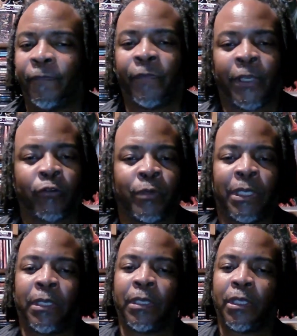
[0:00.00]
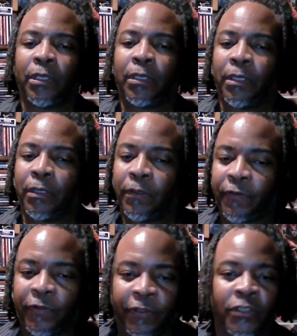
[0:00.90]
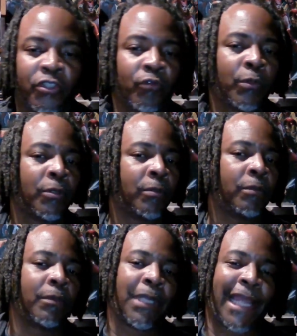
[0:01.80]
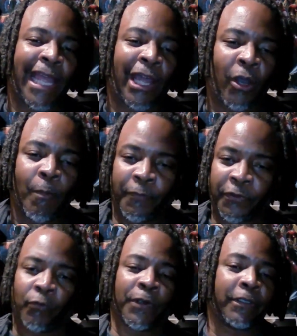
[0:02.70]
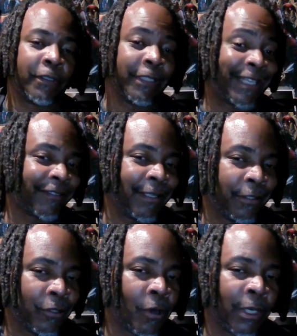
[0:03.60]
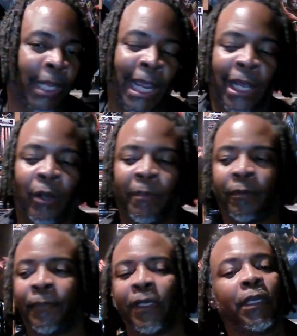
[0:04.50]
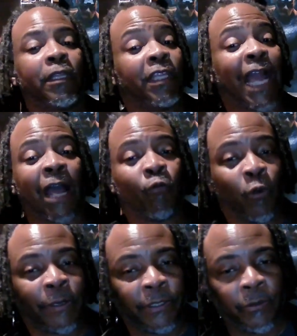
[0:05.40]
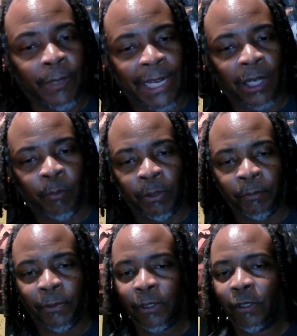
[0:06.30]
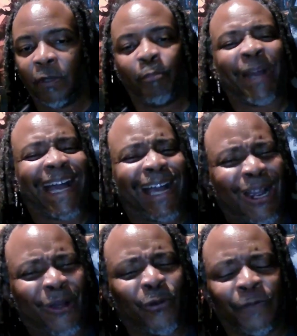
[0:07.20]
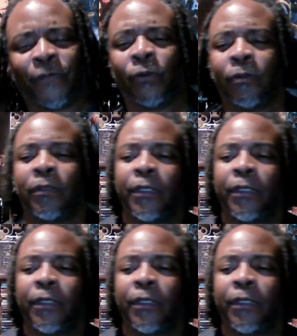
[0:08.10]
very sensual albums. The Let's Get It On album, the I Want You album, powerful.